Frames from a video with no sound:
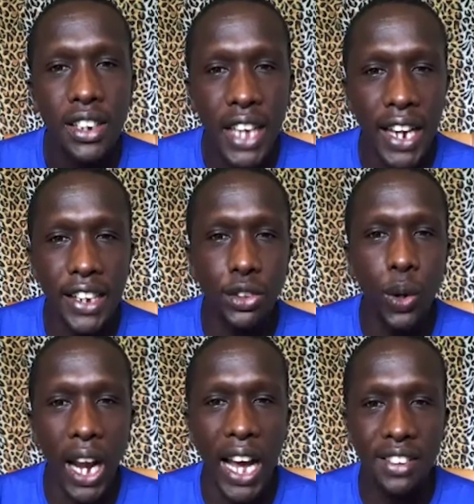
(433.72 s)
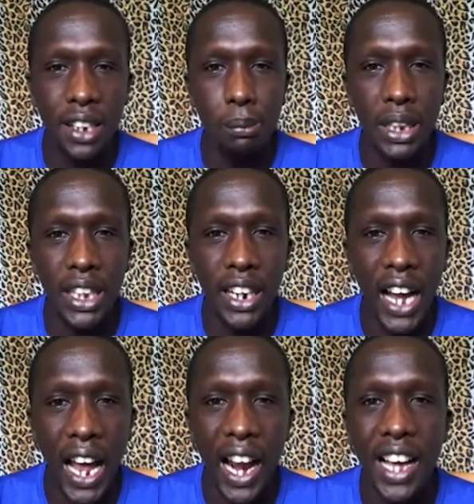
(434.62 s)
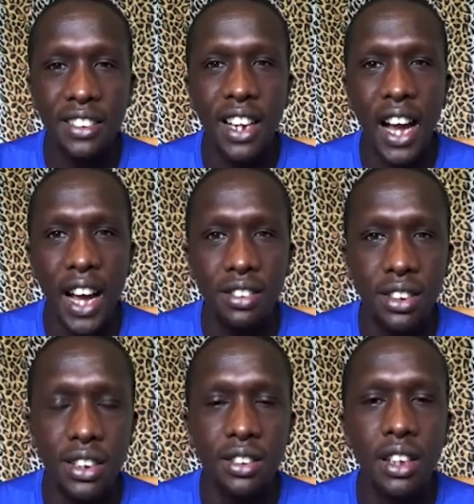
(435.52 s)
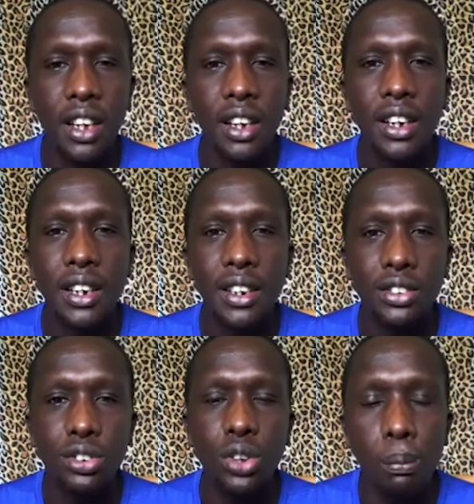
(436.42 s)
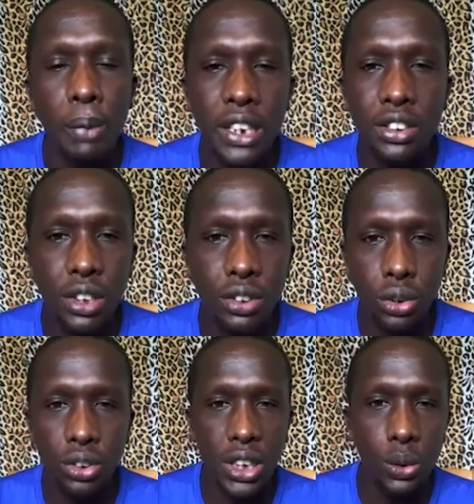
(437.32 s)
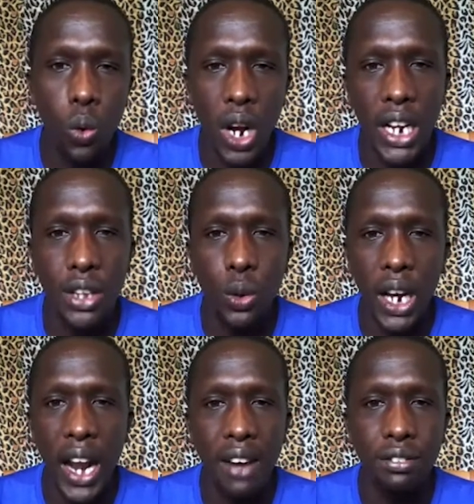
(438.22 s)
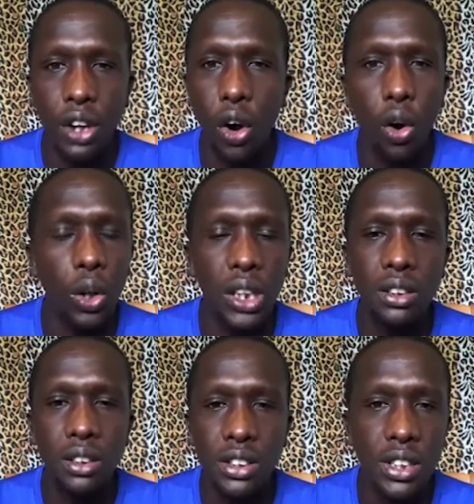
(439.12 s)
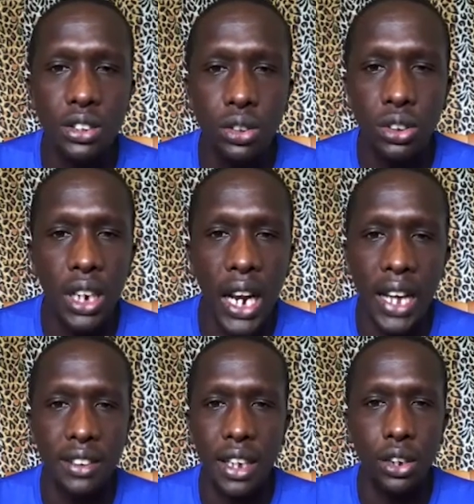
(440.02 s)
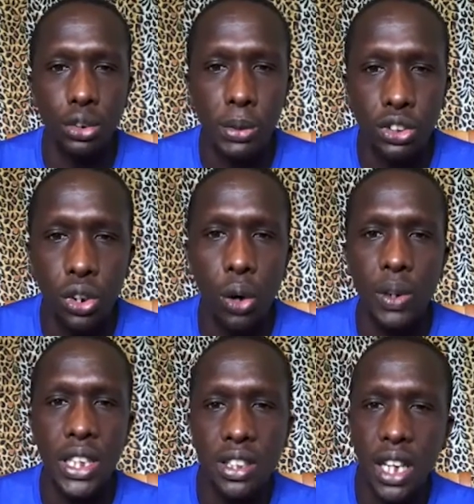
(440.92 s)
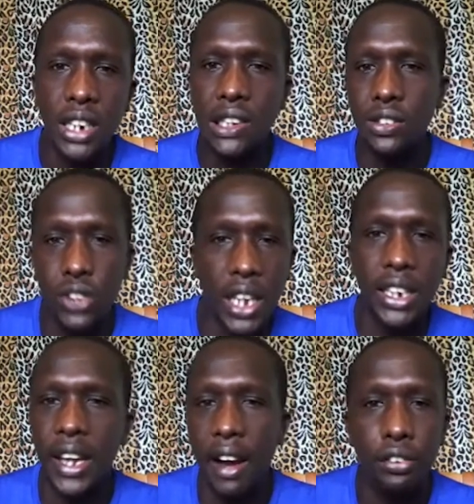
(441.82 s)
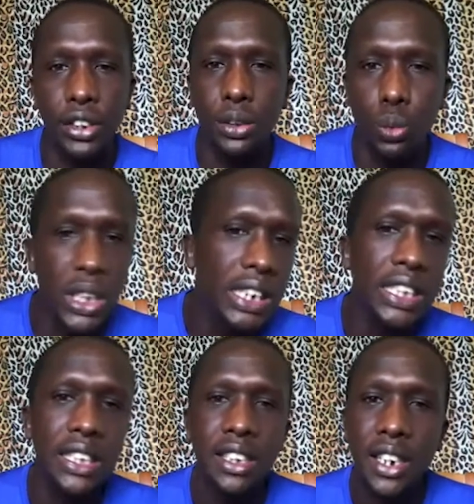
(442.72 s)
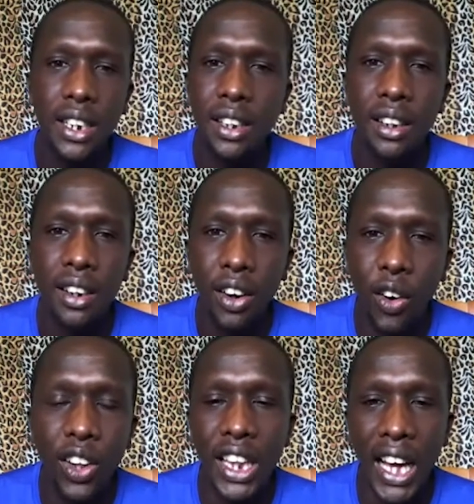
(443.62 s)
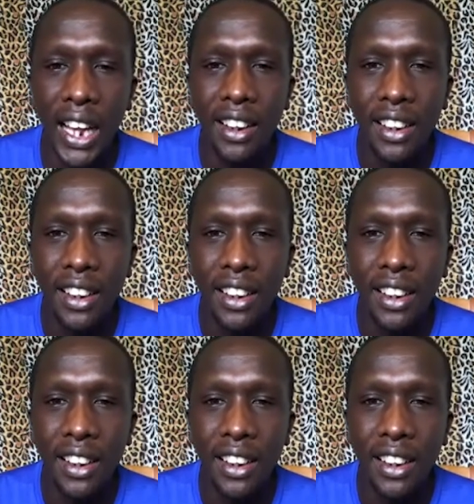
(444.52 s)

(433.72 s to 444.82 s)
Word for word: Kenya to Alaska, but then Alaska has it so many seasons. In one day, you can have all the seasons in Alaska. It could be snowy, sunny, rainy, everything, windy, all that.